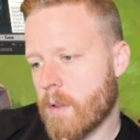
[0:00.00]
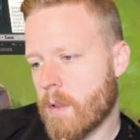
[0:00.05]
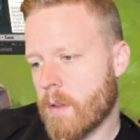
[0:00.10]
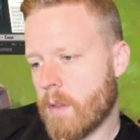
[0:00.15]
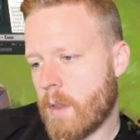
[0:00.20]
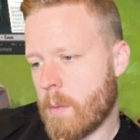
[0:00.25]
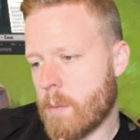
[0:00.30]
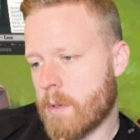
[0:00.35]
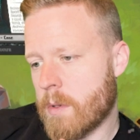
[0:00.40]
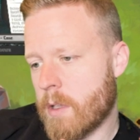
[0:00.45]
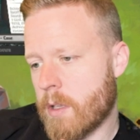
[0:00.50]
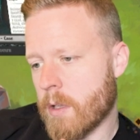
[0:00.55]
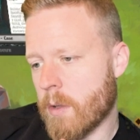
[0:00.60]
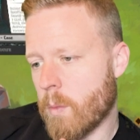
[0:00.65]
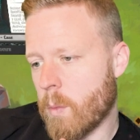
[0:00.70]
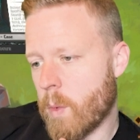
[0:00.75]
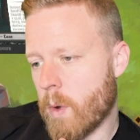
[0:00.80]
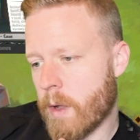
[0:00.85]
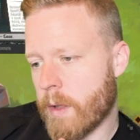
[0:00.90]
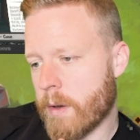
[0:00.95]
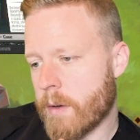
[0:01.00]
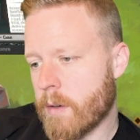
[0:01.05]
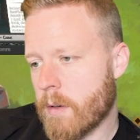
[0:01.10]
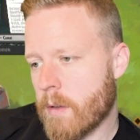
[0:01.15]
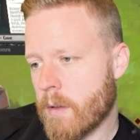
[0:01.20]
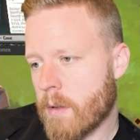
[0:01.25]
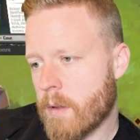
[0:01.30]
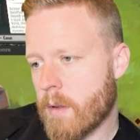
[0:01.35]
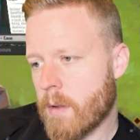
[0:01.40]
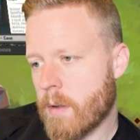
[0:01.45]
they would kill 1,
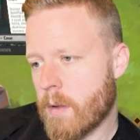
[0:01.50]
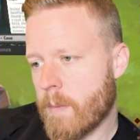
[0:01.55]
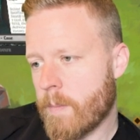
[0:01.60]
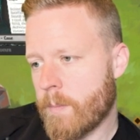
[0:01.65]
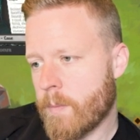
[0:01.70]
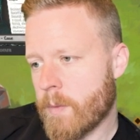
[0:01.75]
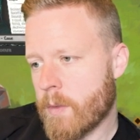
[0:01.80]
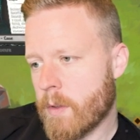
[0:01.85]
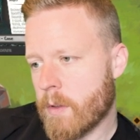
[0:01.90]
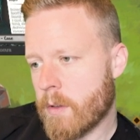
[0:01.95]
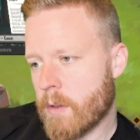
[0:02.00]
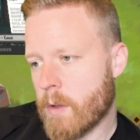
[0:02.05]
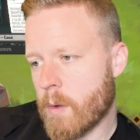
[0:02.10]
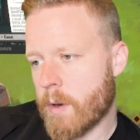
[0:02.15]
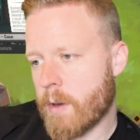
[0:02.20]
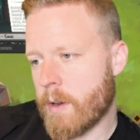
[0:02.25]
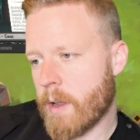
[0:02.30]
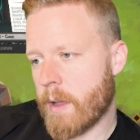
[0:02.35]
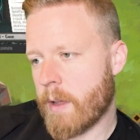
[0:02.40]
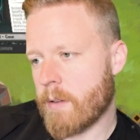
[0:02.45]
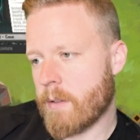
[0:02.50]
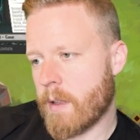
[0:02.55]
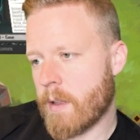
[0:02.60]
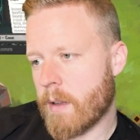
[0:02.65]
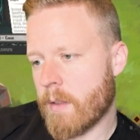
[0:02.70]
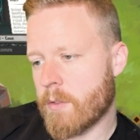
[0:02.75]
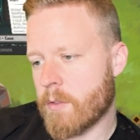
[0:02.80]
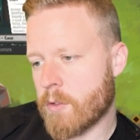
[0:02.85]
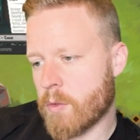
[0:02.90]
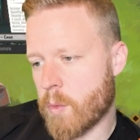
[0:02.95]
go to 9, 10,
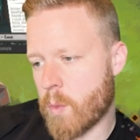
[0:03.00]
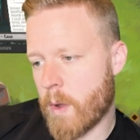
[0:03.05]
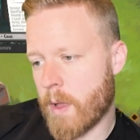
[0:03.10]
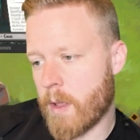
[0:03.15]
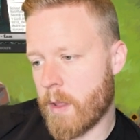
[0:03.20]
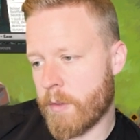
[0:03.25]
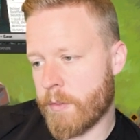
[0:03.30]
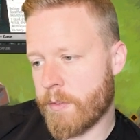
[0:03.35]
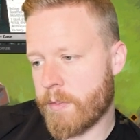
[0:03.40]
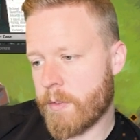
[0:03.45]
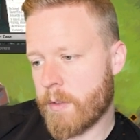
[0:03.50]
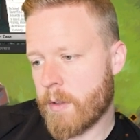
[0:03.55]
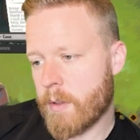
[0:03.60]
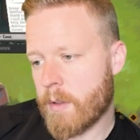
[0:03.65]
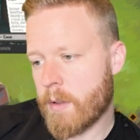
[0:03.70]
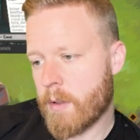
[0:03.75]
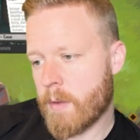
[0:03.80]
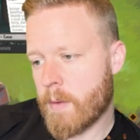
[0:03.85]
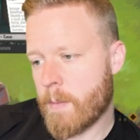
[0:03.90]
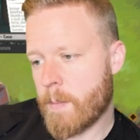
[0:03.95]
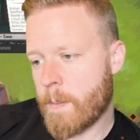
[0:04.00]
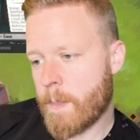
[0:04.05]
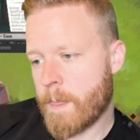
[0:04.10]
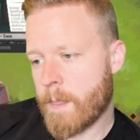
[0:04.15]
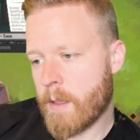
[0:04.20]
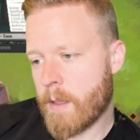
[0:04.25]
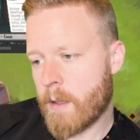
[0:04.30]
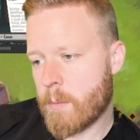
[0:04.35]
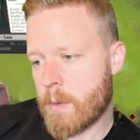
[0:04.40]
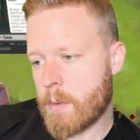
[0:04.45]
11, 12,
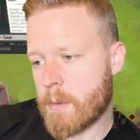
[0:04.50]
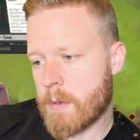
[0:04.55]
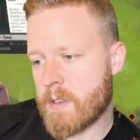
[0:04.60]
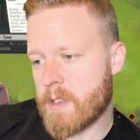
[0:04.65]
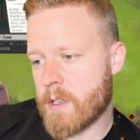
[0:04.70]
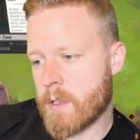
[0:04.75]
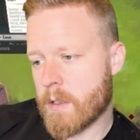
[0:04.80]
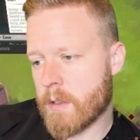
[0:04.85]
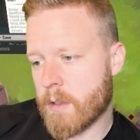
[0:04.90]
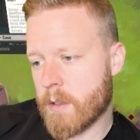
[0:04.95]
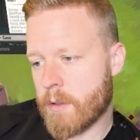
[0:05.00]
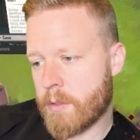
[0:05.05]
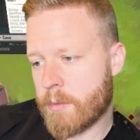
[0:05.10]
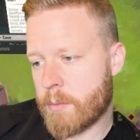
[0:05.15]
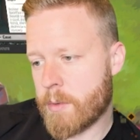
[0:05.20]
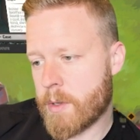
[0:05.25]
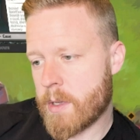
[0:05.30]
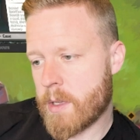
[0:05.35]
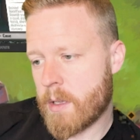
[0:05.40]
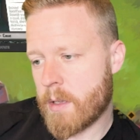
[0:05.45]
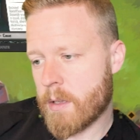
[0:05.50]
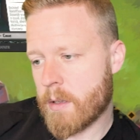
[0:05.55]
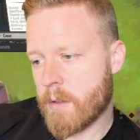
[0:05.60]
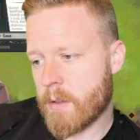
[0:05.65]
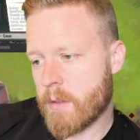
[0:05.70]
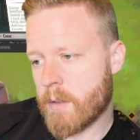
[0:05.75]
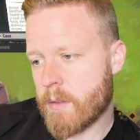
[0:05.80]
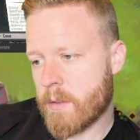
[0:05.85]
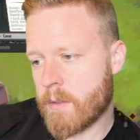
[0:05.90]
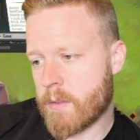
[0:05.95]
and we would deal 3,
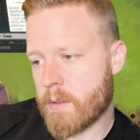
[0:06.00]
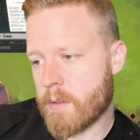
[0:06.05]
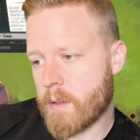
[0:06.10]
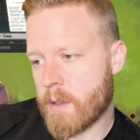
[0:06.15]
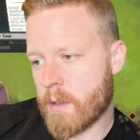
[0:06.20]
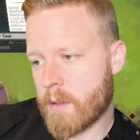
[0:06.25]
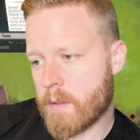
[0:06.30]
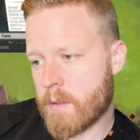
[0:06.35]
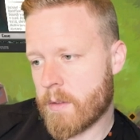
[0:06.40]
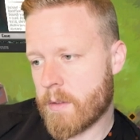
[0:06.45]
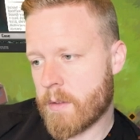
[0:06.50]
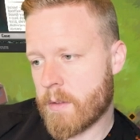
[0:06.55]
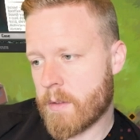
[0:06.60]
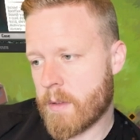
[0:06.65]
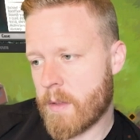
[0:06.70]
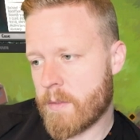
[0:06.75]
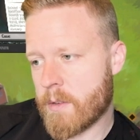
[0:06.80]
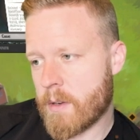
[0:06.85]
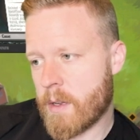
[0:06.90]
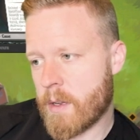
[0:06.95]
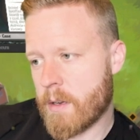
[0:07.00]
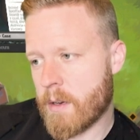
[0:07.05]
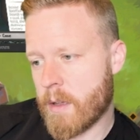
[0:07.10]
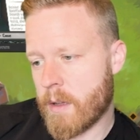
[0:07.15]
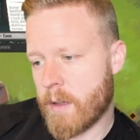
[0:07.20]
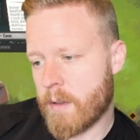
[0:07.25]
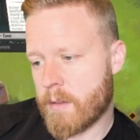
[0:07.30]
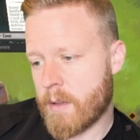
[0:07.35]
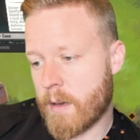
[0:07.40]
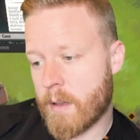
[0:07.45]
6, 7, 8,
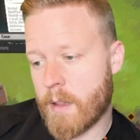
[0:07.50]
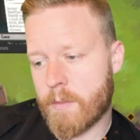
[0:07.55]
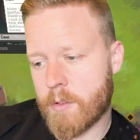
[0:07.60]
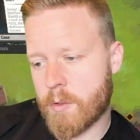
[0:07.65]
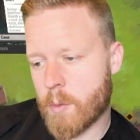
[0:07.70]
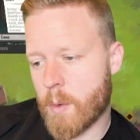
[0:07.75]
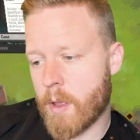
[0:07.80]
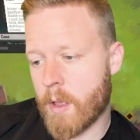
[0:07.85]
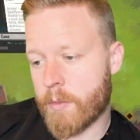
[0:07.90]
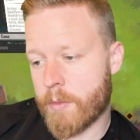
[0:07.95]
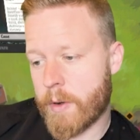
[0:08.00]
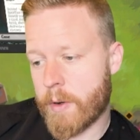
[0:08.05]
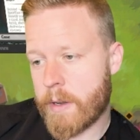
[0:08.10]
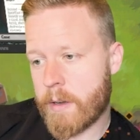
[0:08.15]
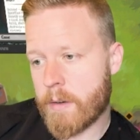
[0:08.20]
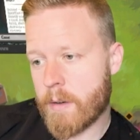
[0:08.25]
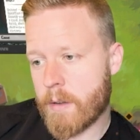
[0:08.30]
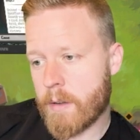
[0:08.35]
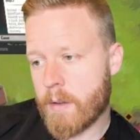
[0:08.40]
9, 10, 11, 12, right?